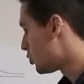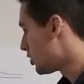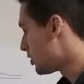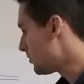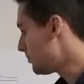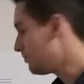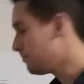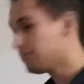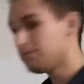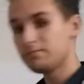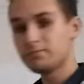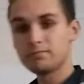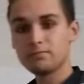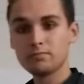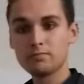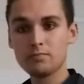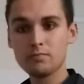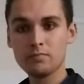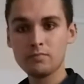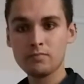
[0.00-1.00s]
1,
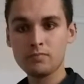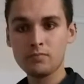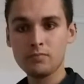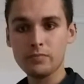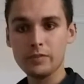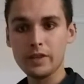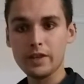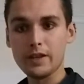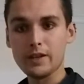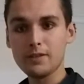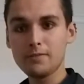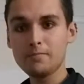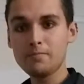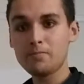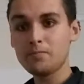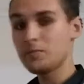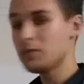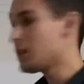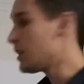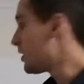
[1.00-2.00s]
there,
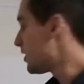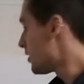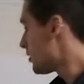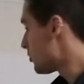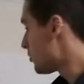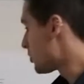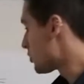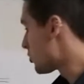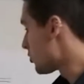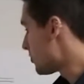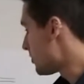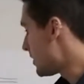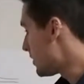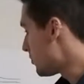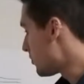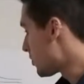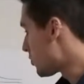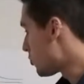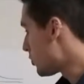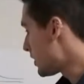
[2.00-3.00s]
which would be
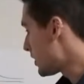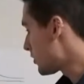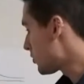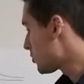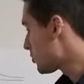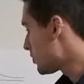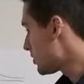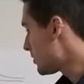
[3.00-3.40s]
when y equals